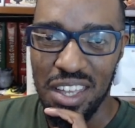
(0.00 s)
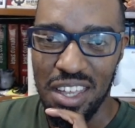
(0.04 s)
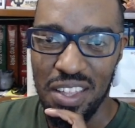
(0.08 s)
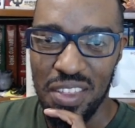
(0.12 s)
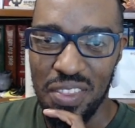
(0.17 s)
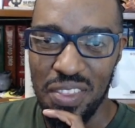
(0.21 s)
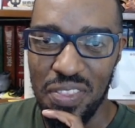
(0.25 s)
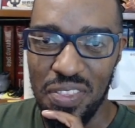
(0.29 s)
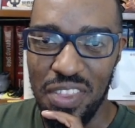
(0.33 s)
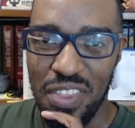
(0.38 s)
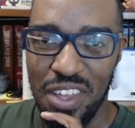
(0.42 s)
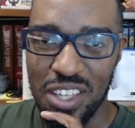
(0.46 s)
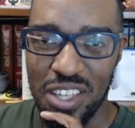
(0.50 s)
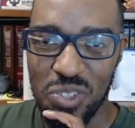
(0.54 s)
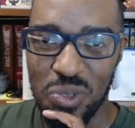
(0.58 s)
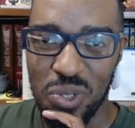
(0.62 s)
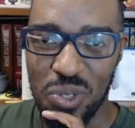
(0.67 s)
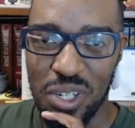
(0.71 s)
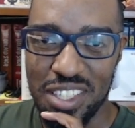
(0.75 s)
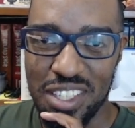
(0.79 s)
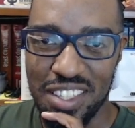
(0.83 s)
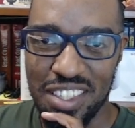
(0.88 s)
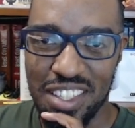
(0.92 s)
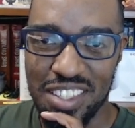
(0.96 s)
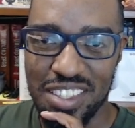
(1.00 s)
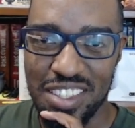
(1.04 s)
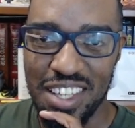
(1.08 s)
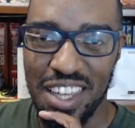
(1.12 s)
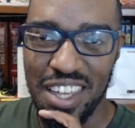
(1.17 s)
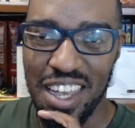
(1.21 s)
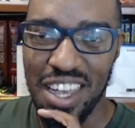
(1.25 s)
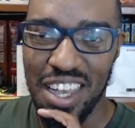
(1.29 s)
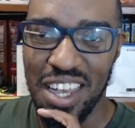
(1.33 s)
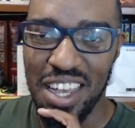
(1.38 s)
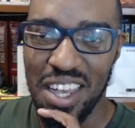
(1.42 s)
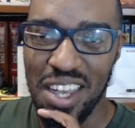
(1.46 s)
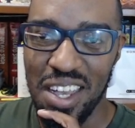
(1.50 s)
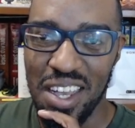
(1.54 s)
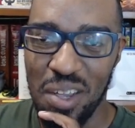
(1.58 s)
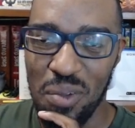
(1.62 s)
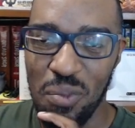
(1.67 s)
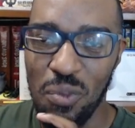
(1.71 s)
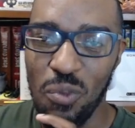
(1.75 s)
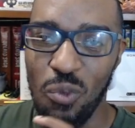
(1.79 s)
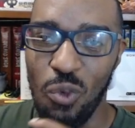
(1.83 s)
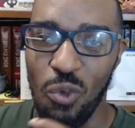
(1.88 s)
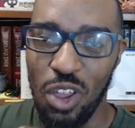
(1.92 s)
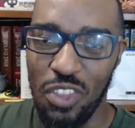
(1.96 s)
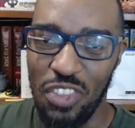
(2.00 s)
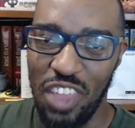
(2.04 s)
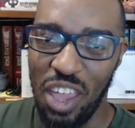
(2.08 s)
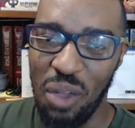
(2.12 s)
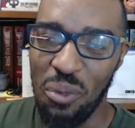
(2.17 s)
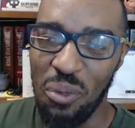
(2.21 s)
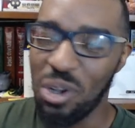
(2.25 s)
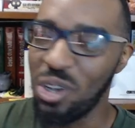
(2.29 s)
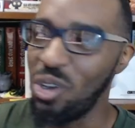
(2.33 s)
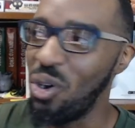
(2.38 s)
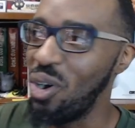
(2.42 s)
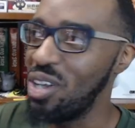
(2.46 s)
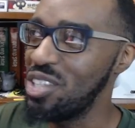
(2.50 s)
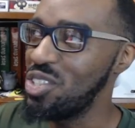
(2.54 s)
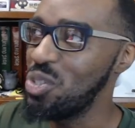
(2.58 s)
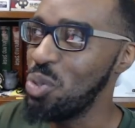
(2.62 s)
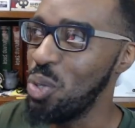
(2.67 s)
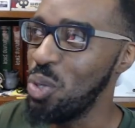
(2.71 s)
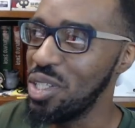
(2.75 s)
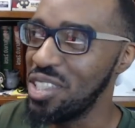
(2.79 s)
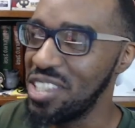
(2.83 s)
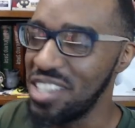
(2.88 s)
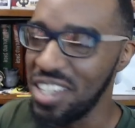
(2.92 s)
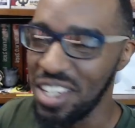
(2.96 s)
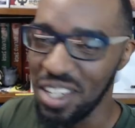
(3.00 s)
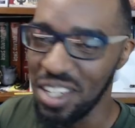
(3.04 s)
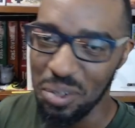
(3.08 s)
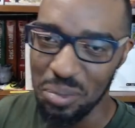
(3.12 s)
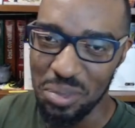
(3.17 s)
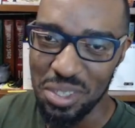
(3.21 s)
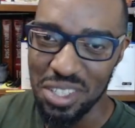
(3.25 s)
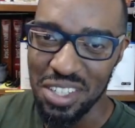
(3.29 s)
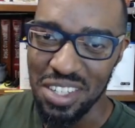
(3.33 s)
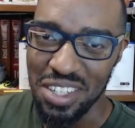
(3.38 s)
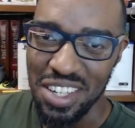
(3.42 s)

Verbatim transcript: this was at the time when they were going to attempt